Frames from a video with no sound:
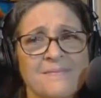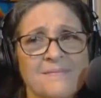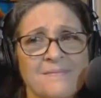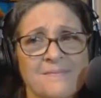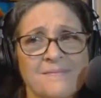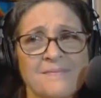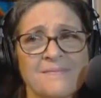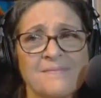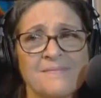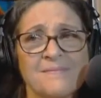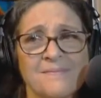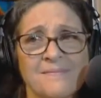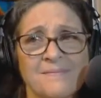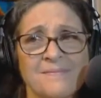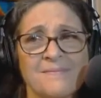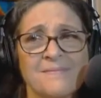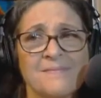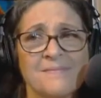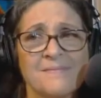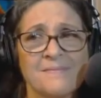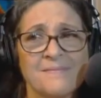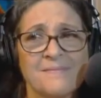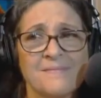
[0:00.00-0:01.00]

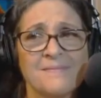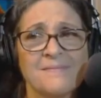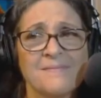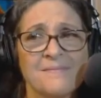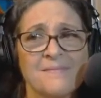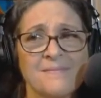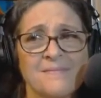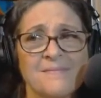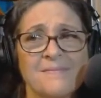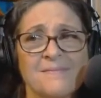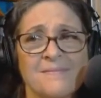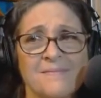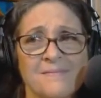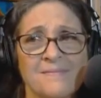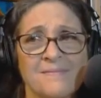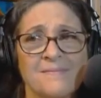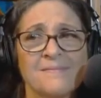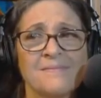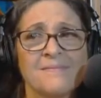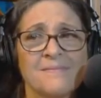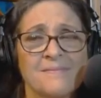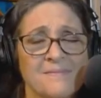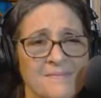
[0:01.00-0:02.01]

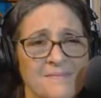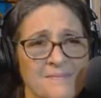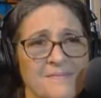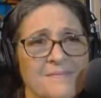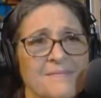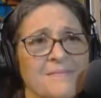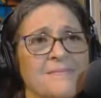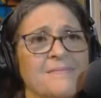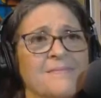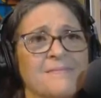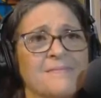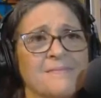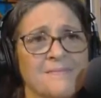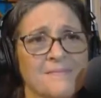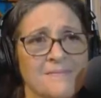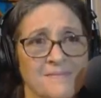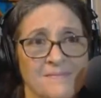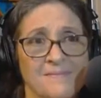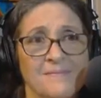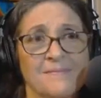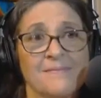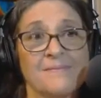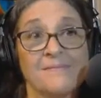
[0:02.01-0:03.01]

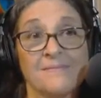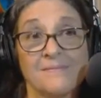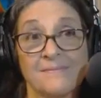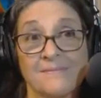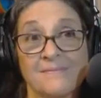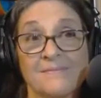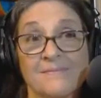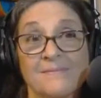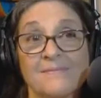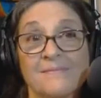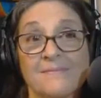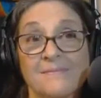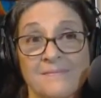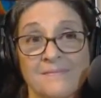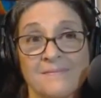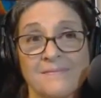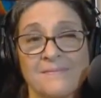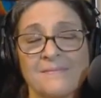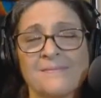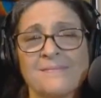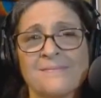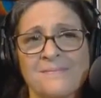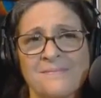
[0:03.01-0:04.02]

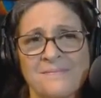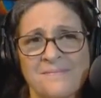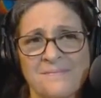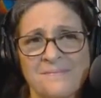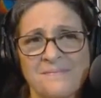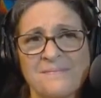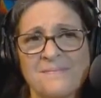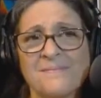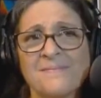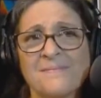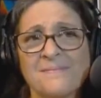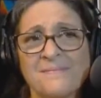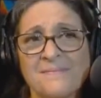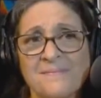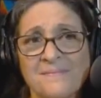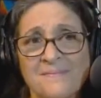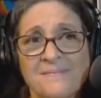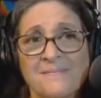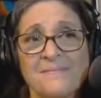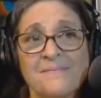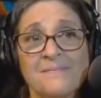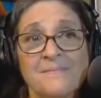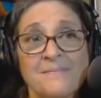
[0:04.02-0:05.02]

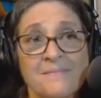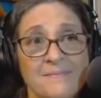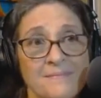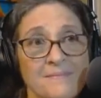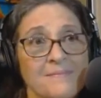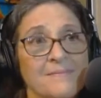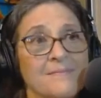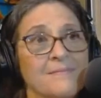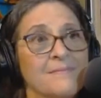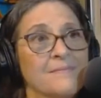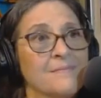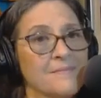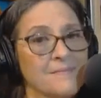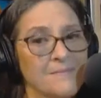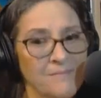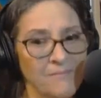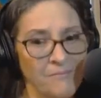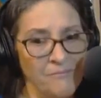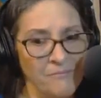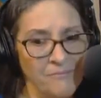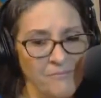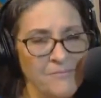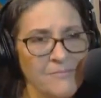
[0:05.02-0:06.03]

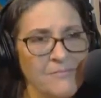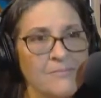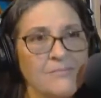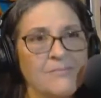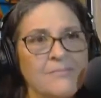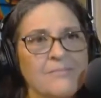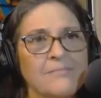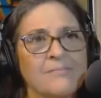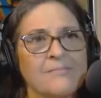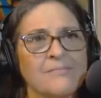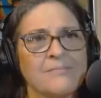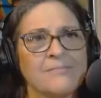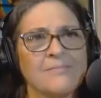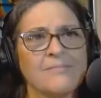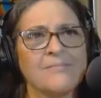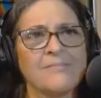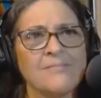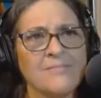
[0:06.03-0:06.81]
This person isn't speaking.